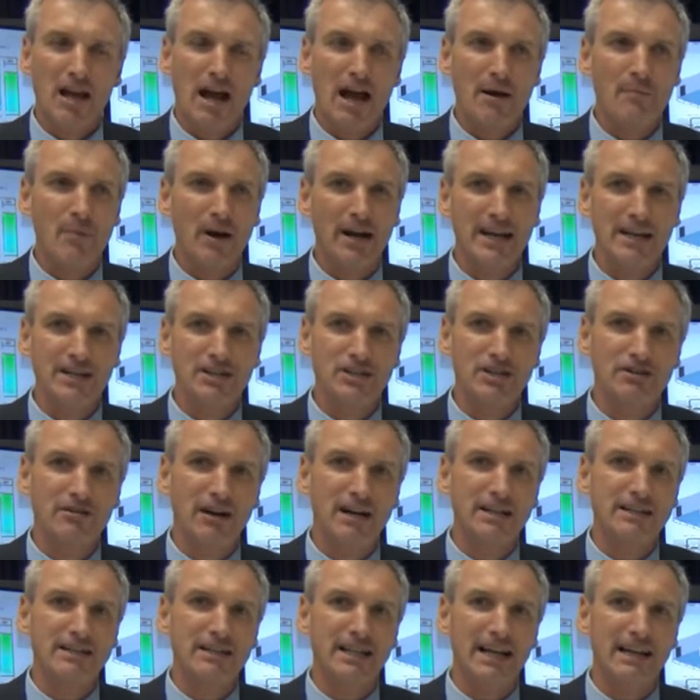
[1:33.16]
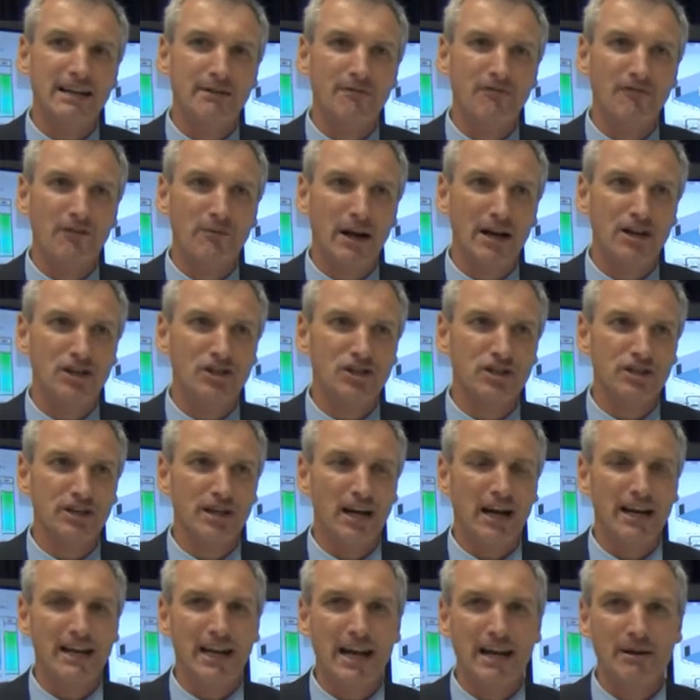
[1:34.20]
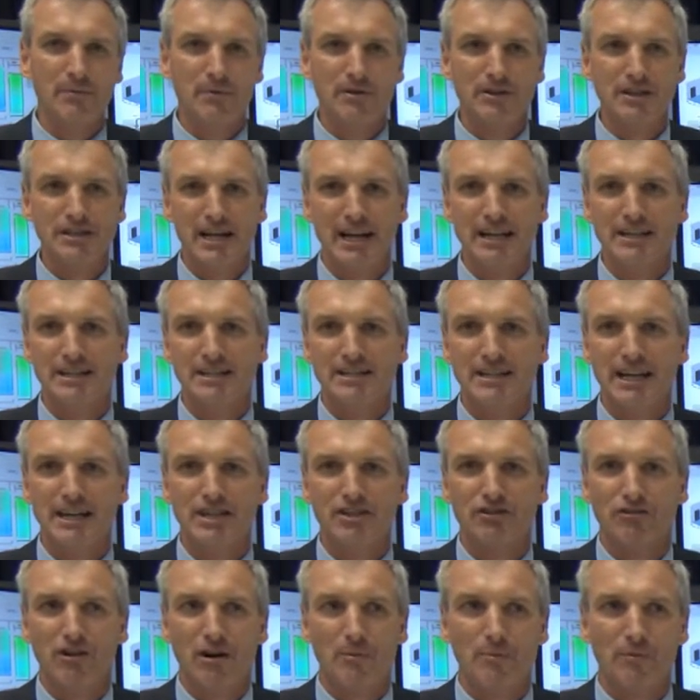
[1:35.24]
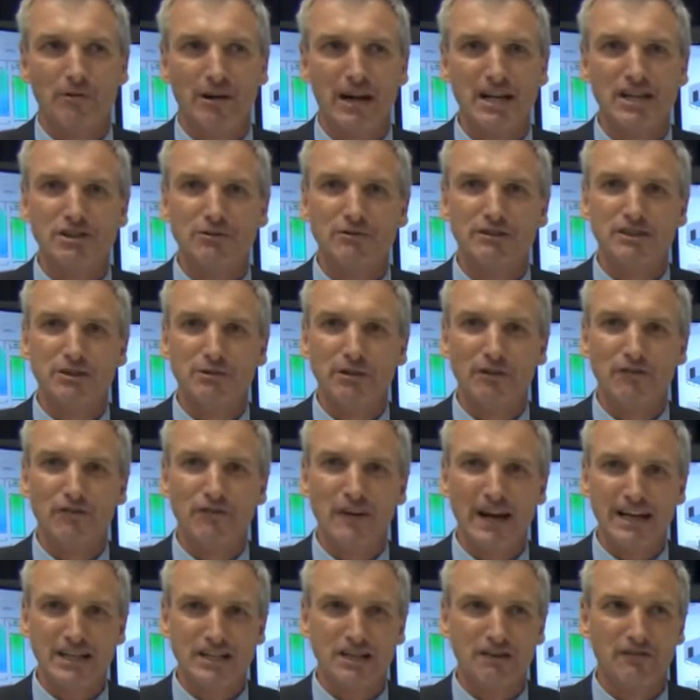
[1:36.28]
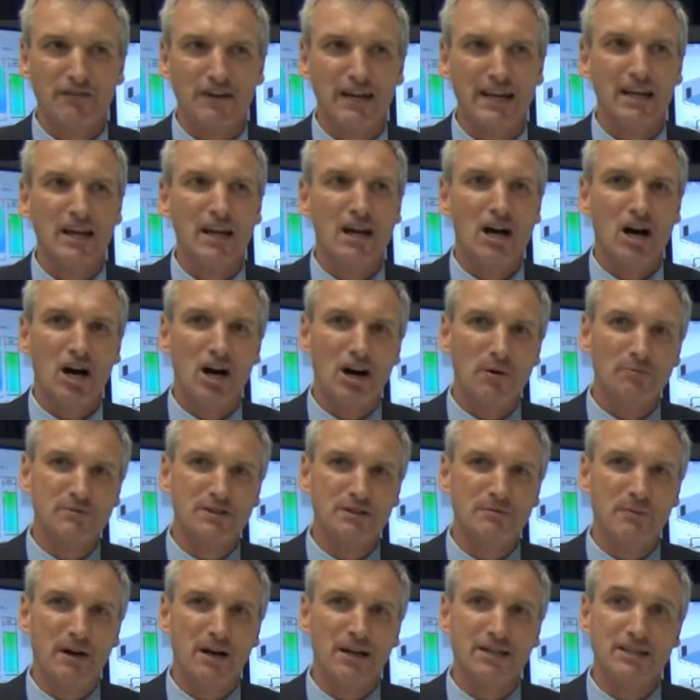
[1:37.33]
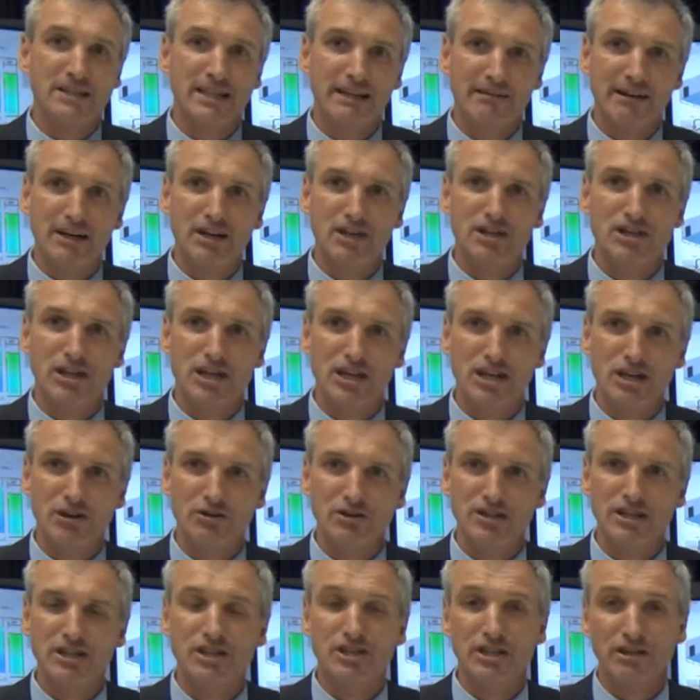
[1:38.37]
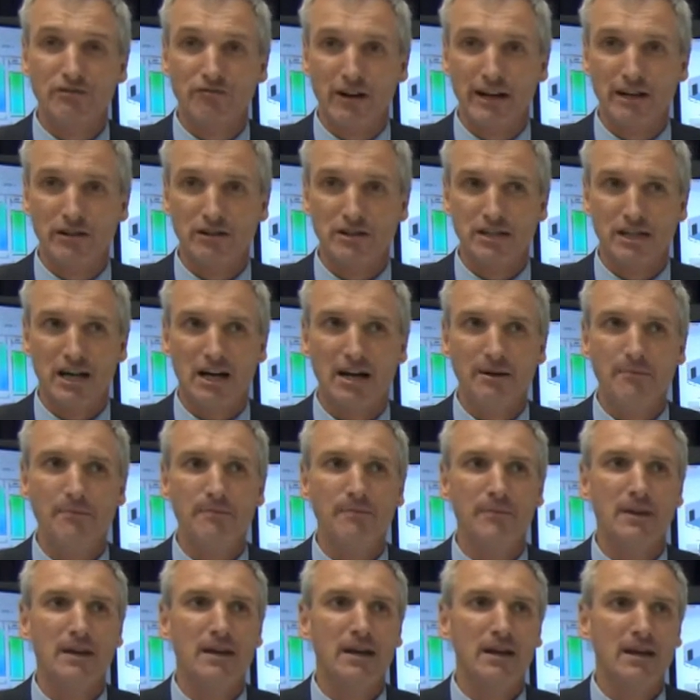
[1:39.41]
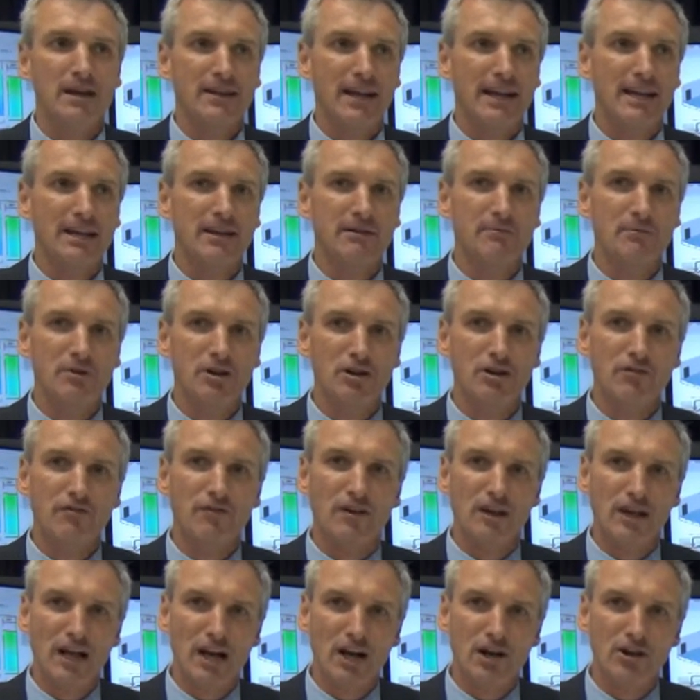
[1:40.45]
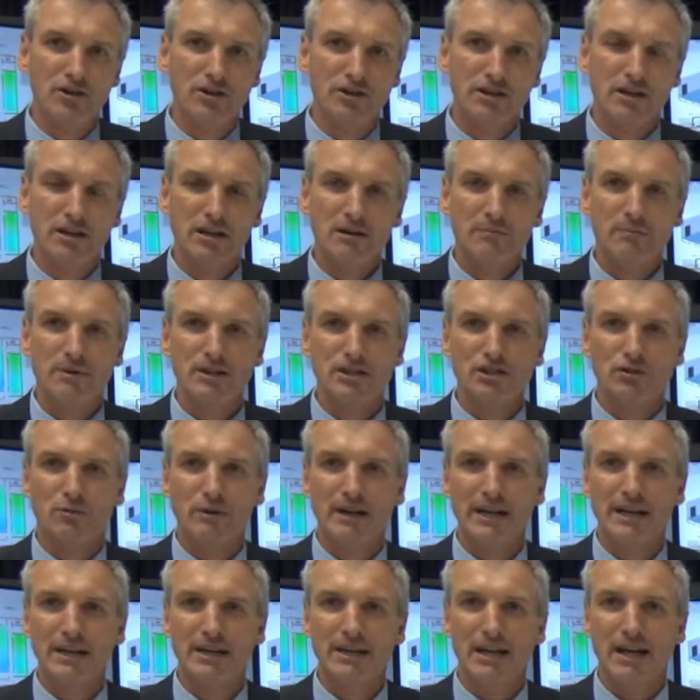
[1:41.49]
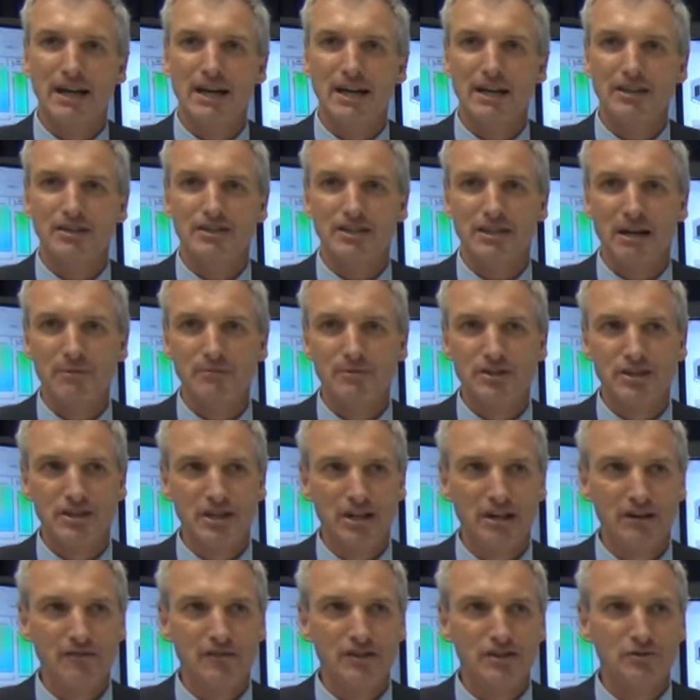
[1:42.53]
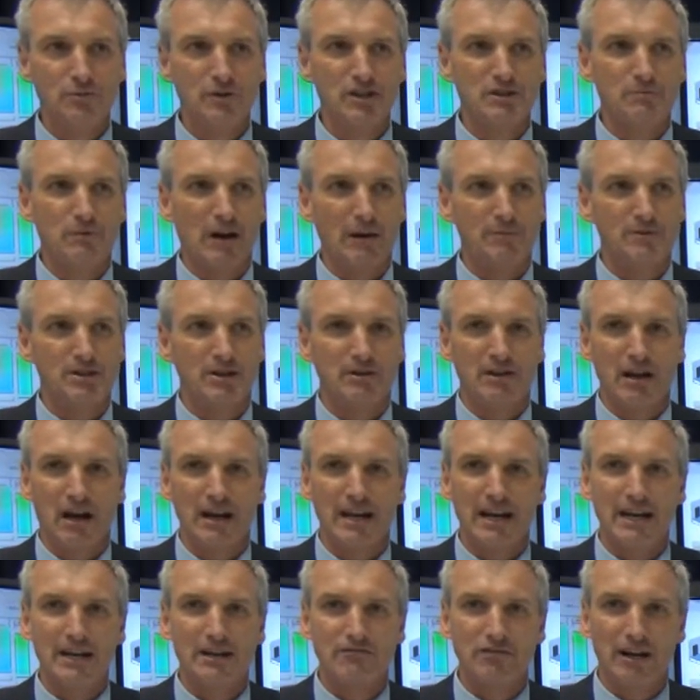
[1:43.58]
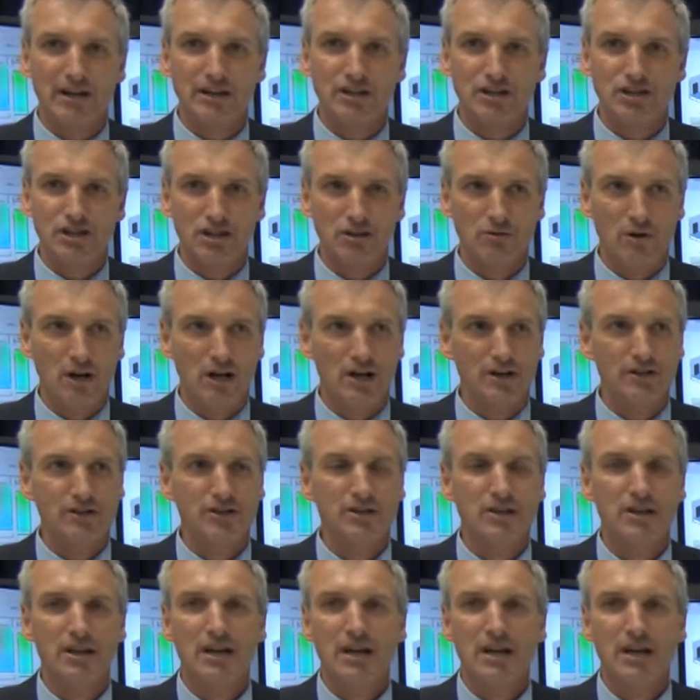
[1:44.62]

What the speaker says: And by integrating that information, enable the data center operator to effectively optimize their energy usage in real time. They can move load between some servers which perhaps are getting running too hot.